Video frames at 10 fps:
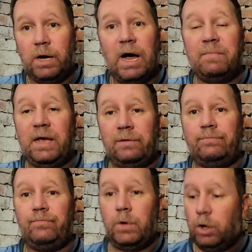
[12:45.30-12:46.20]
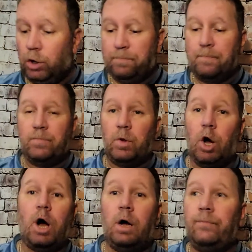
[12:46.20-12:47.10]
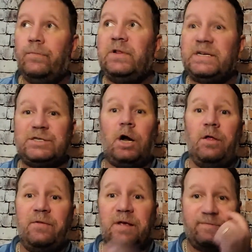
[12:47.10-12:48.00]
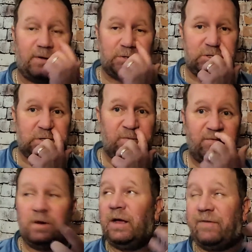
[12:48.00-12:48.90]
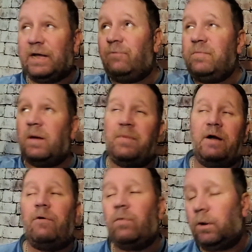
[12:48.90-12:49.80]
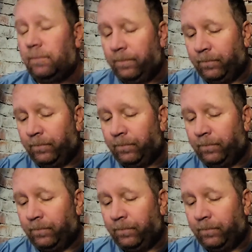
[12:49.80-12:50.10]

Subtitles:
I mean, let's start on the defense, if I can remember everyone.